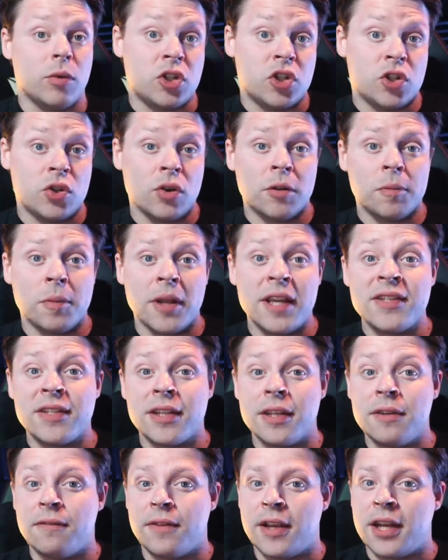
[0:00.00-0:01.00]
which took place
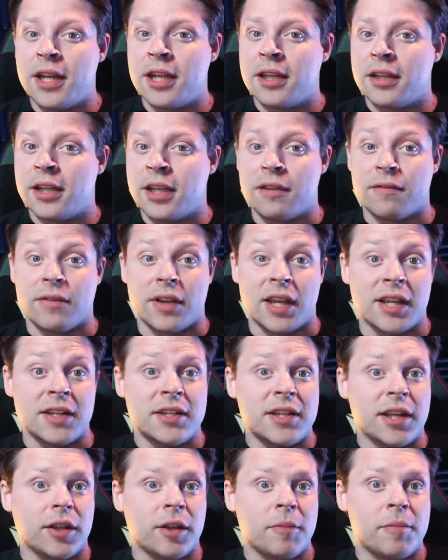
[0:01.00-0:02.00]
conveniently via
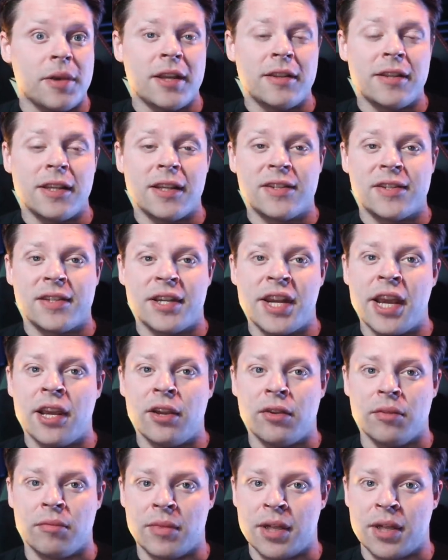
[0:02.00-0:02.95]
telepathic snail